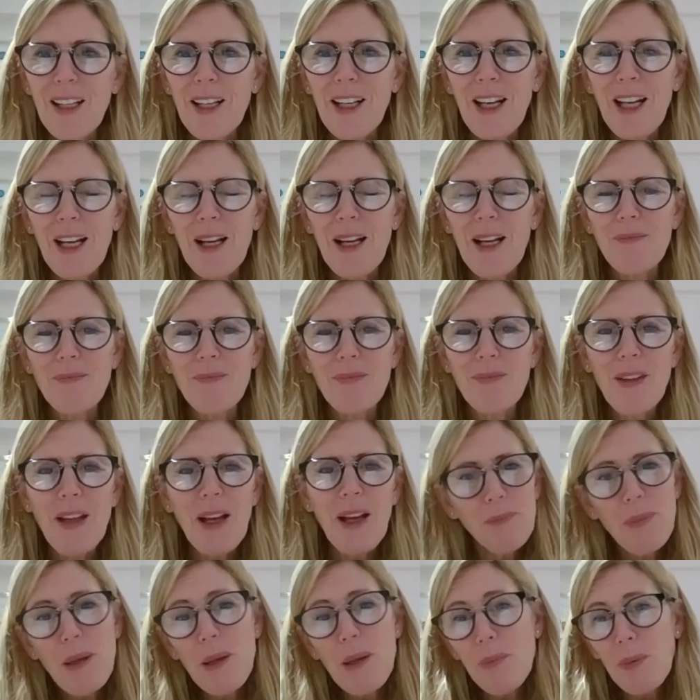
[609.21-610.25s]

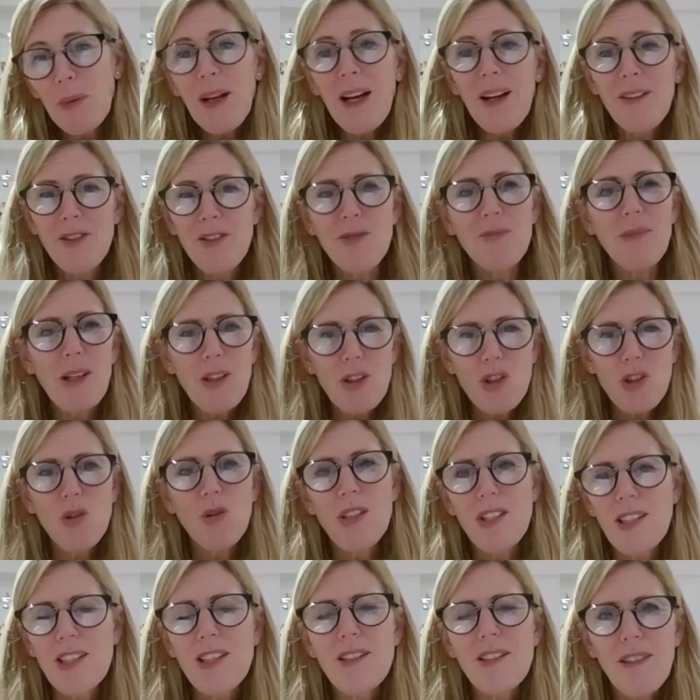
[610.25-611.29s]
And people have to make
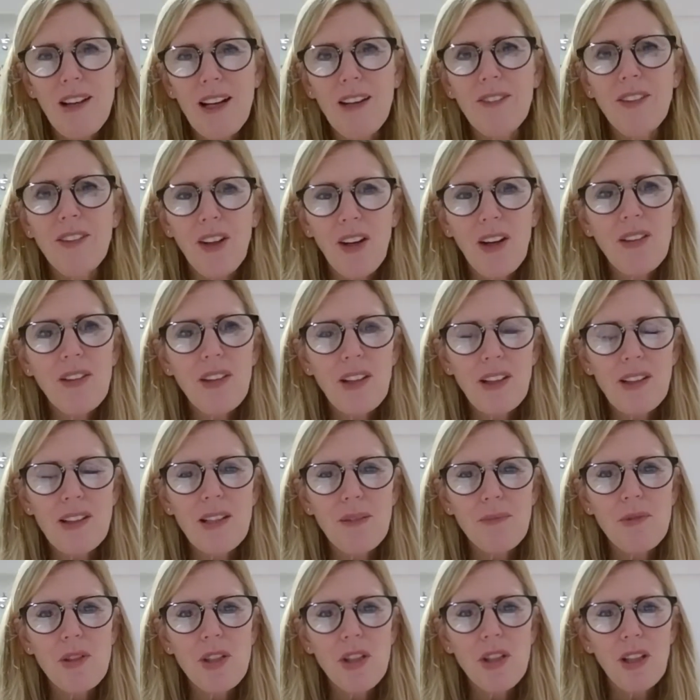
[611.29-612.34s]
choices around that, I think,
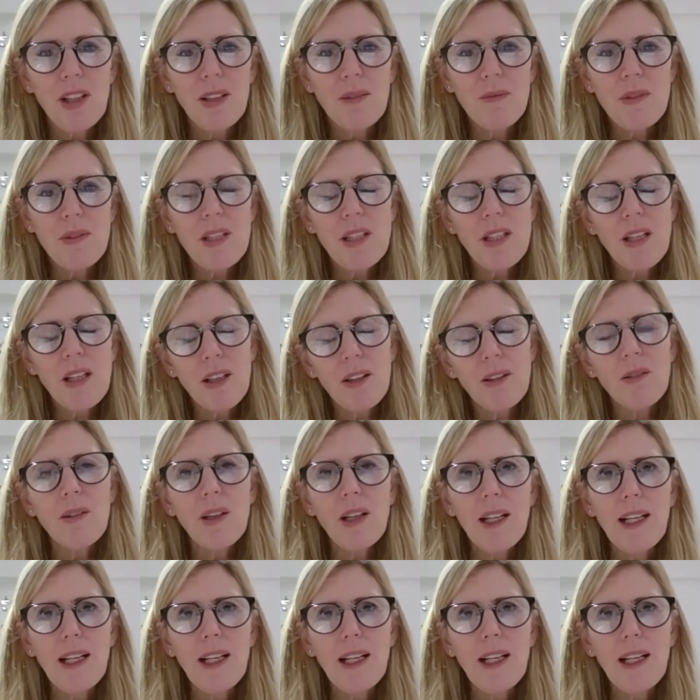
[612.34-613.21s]
sometimes. So,